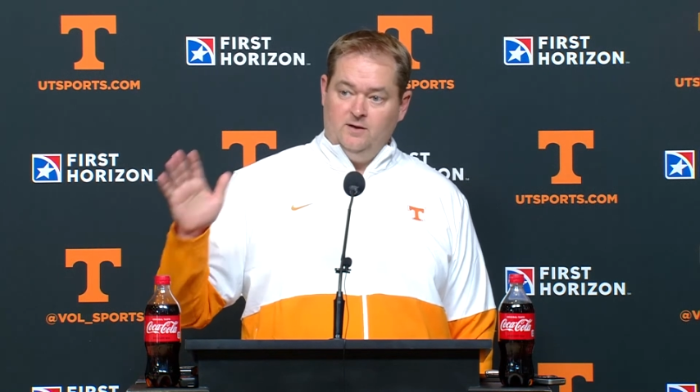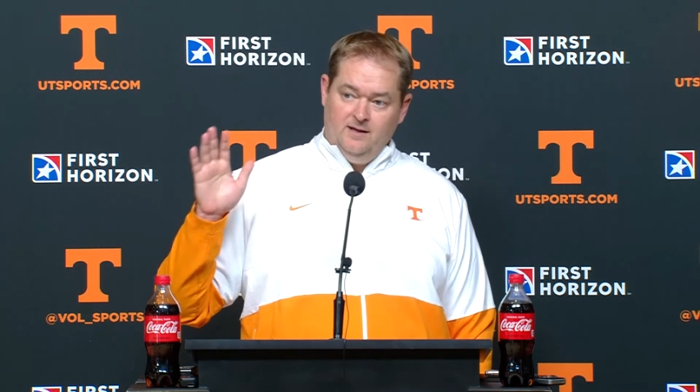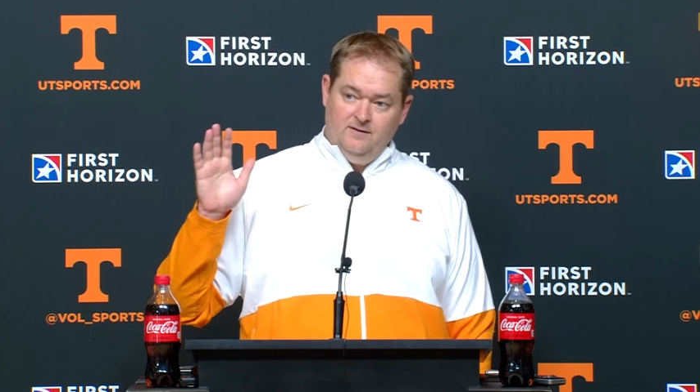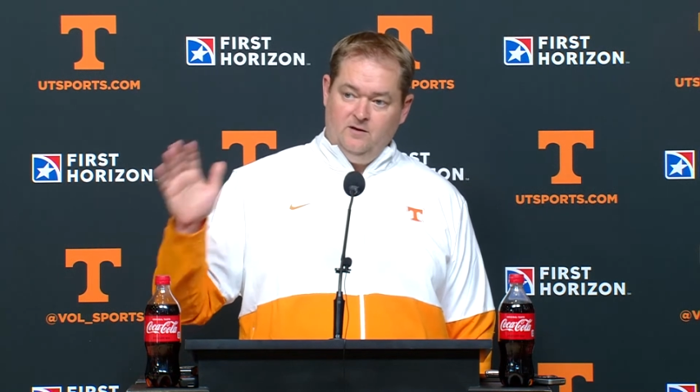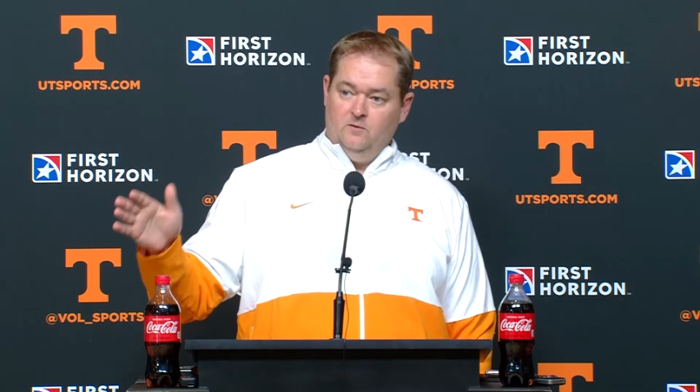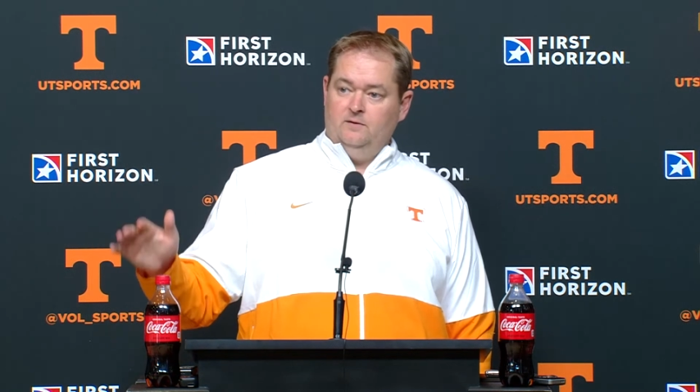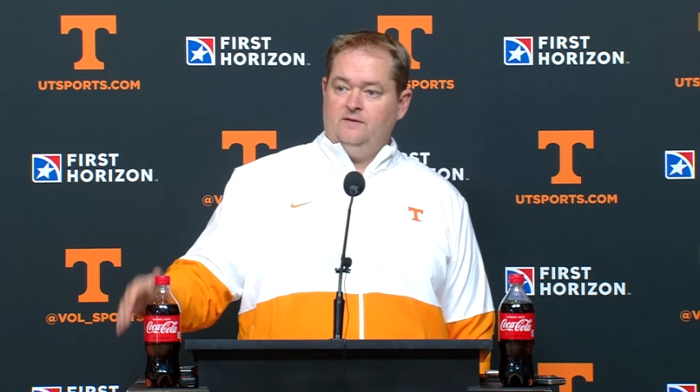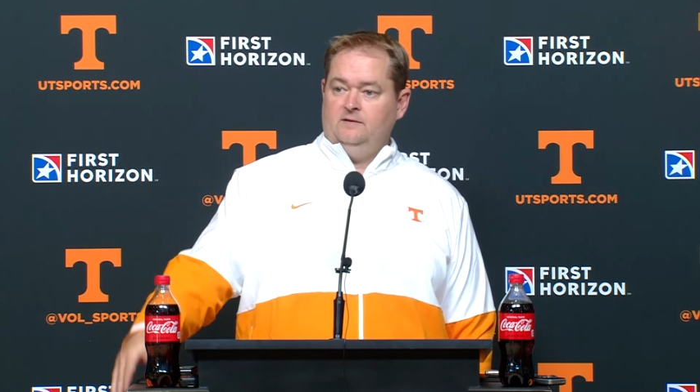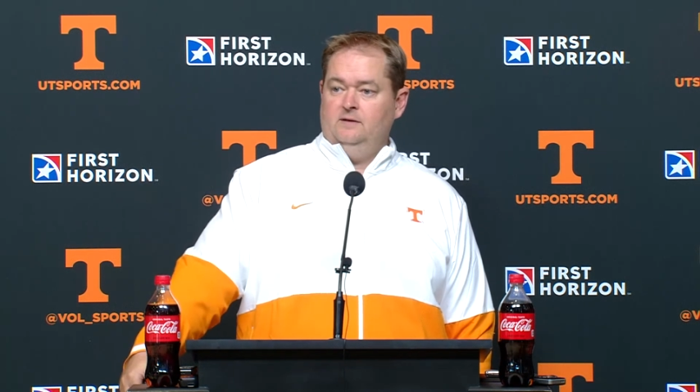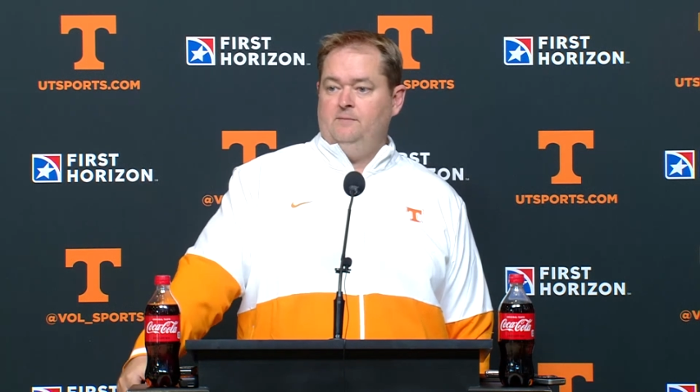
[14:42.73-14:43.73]
And the only
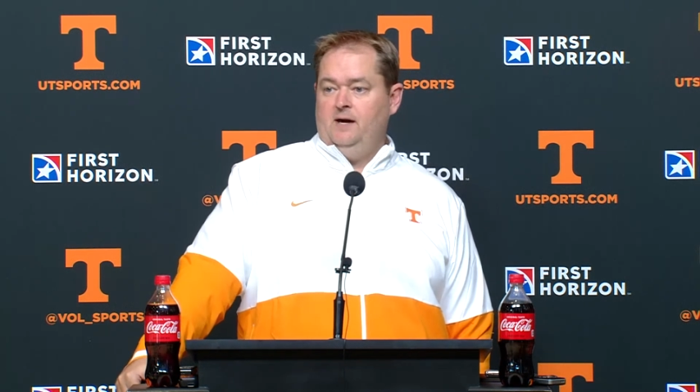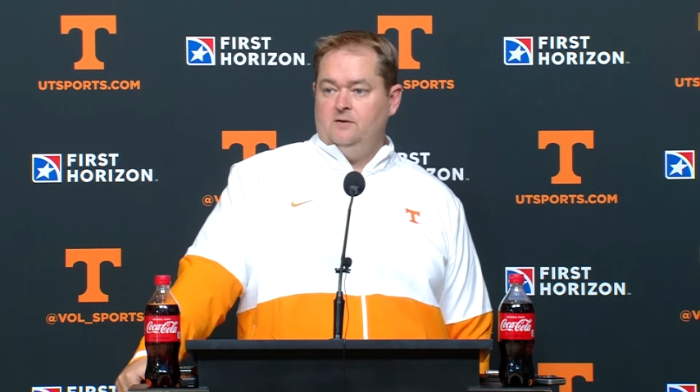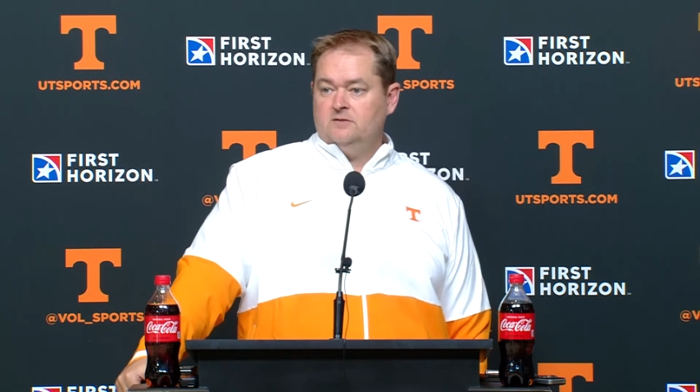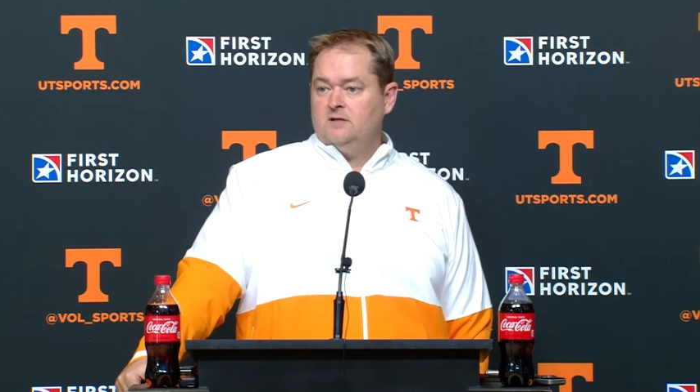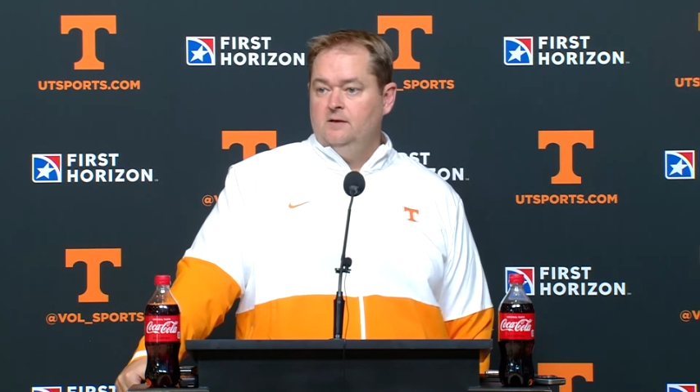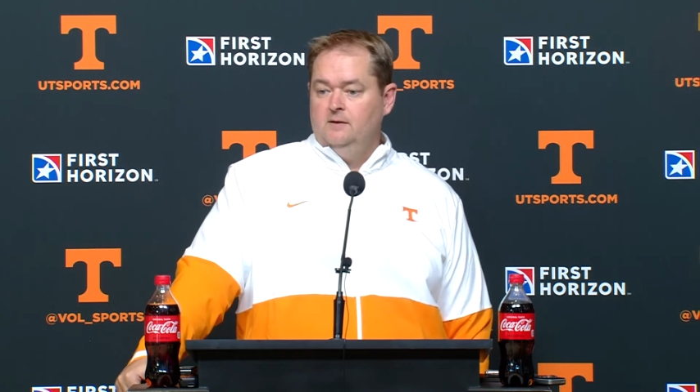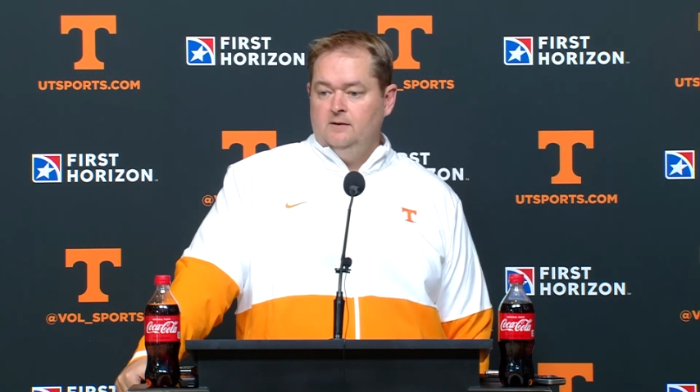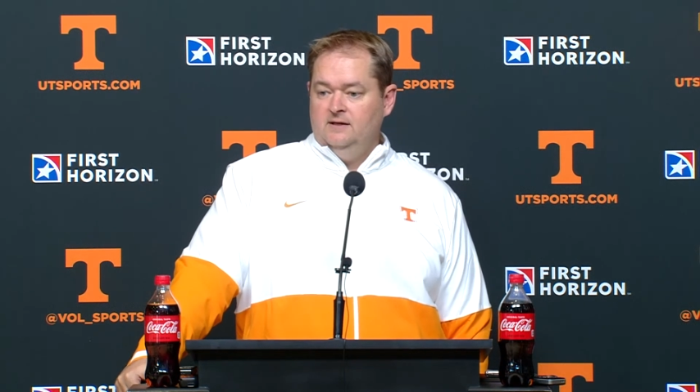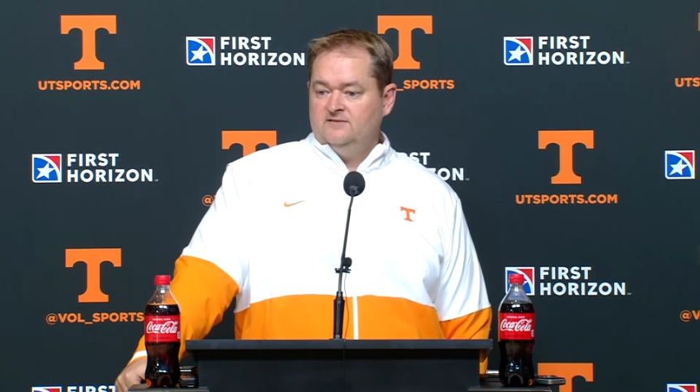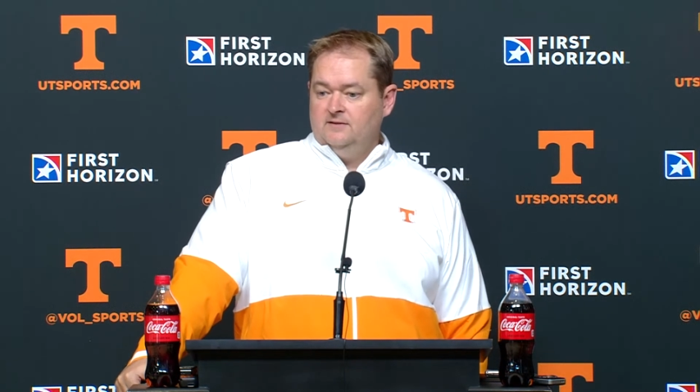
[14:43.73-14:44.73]
thing that matters
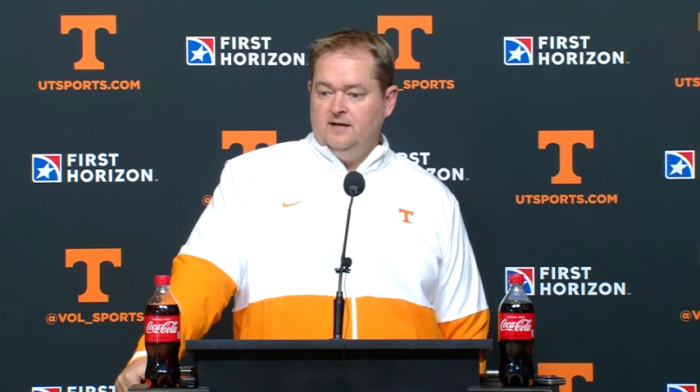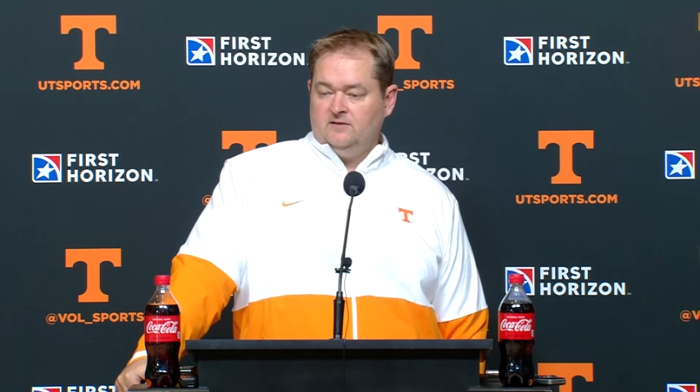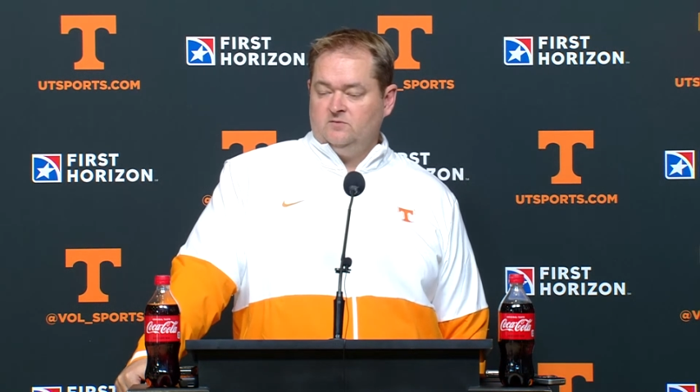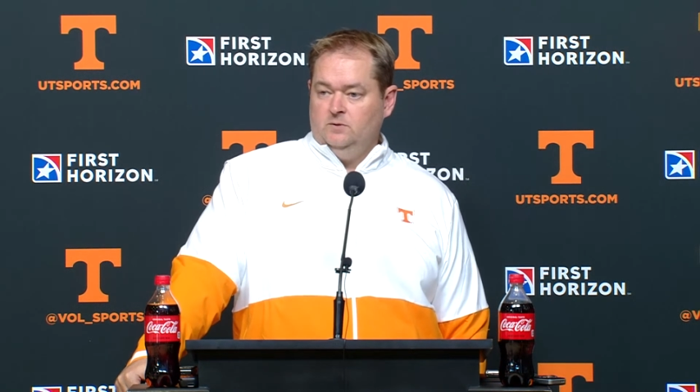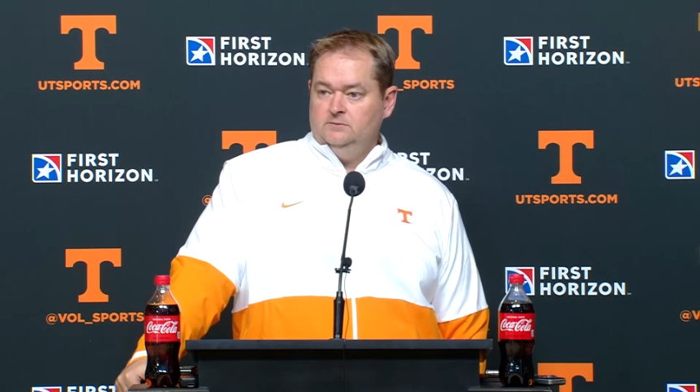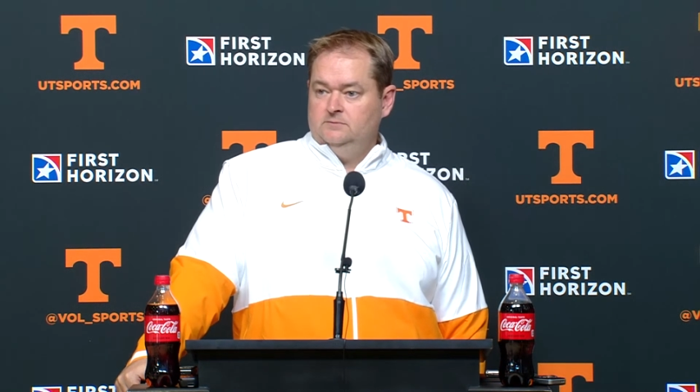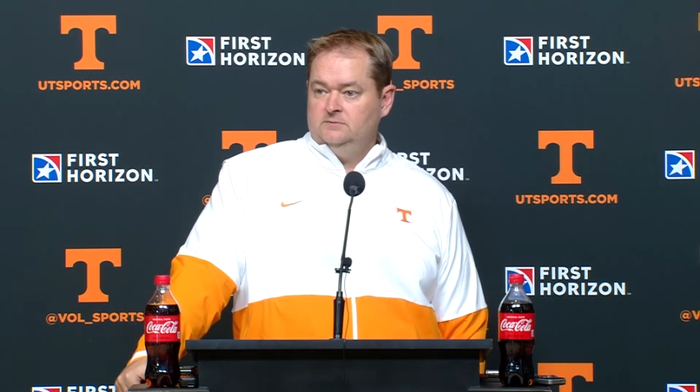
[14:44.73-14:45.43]
is the next one.